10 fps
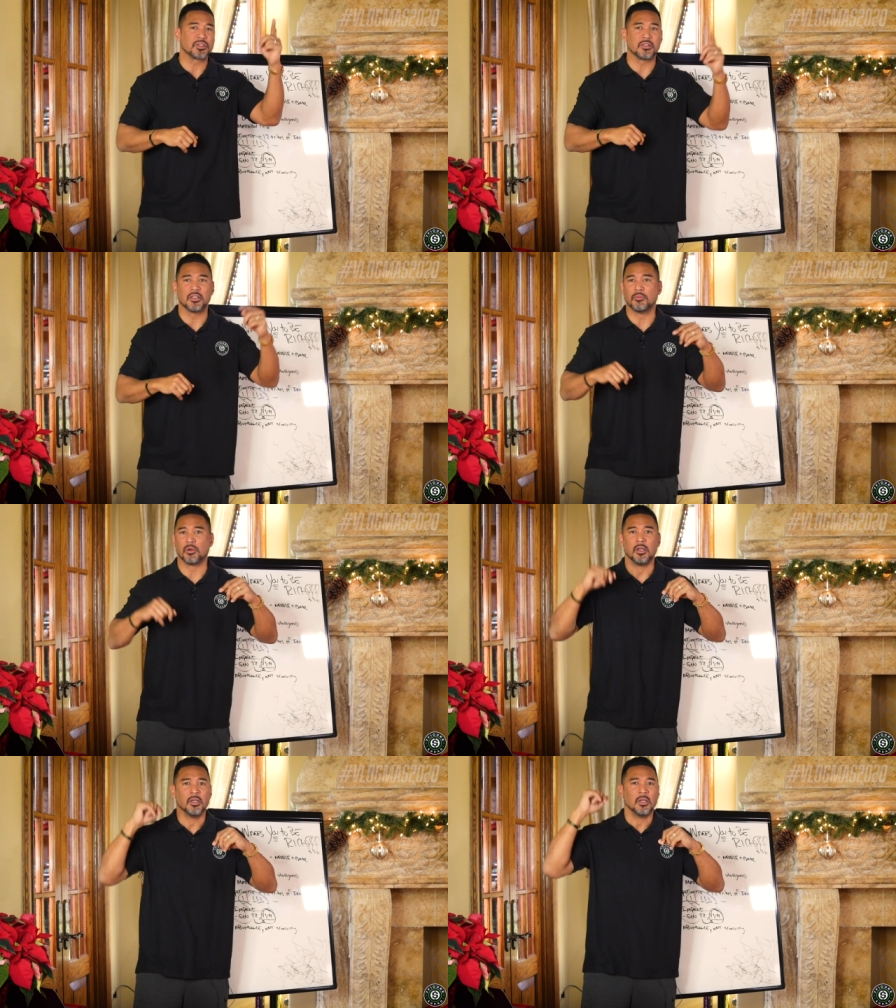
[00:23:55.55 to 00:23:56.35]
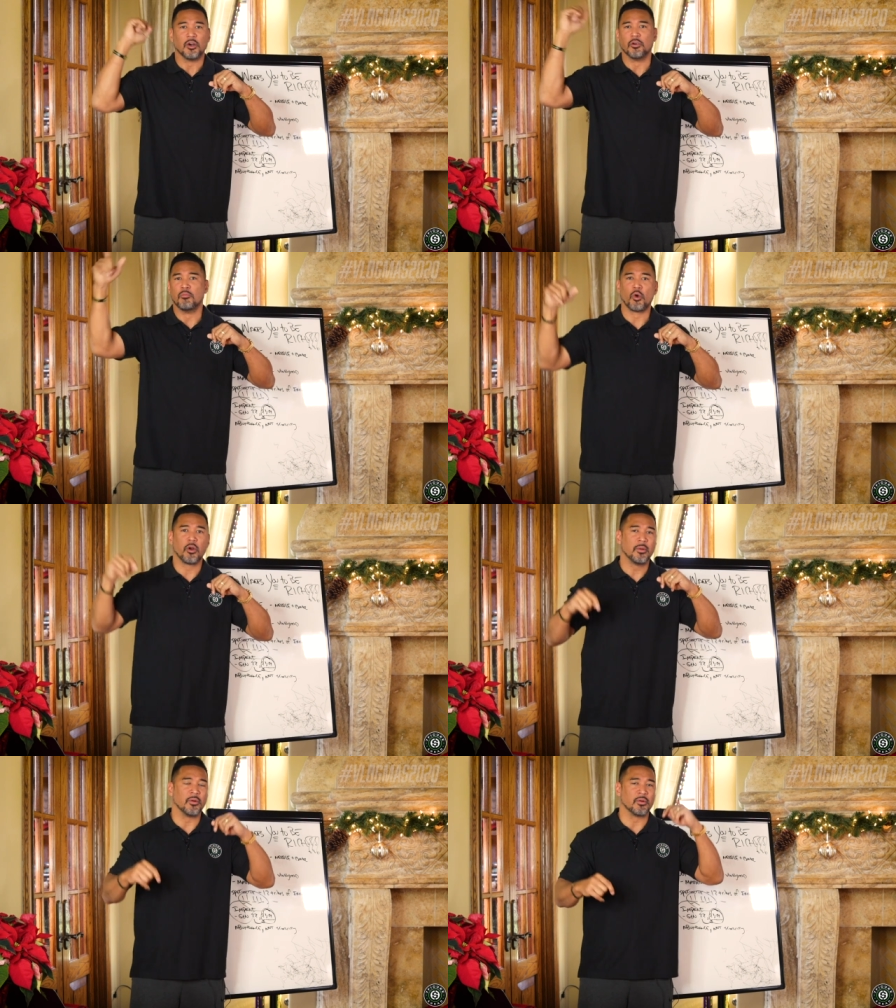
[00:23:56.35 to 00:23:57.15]
Muslim or, or
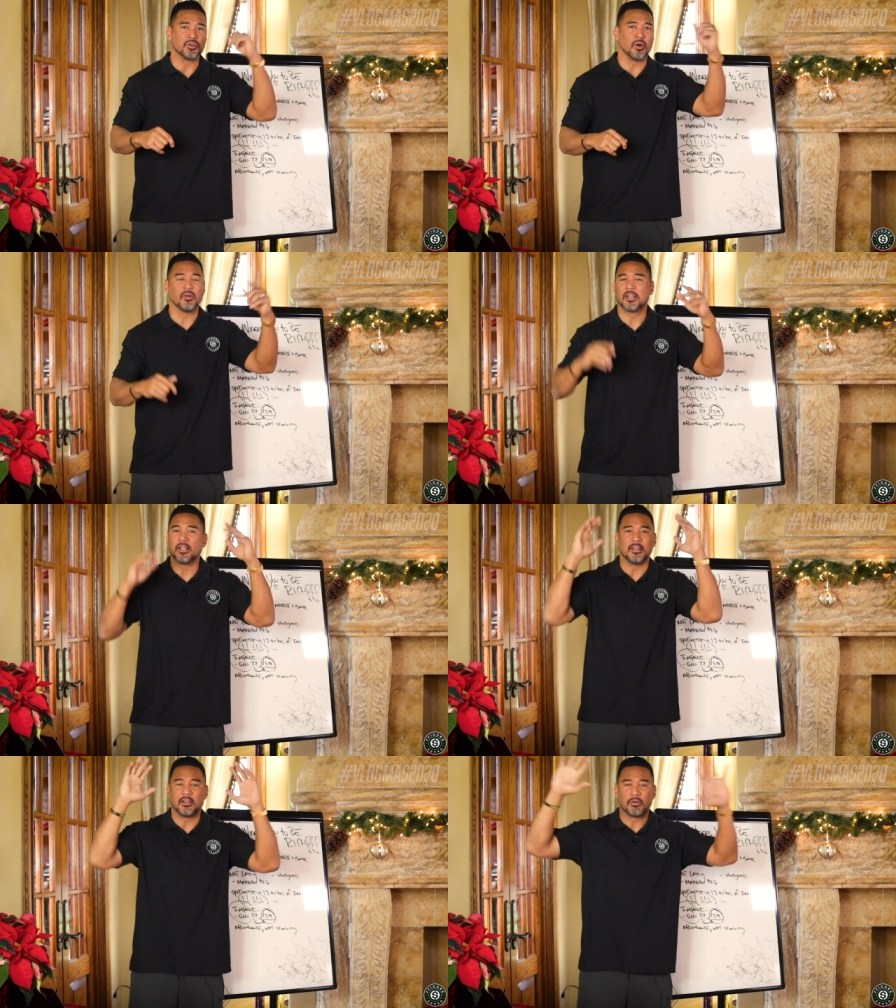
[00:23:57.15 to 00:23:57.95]
Mormon or Jehovah.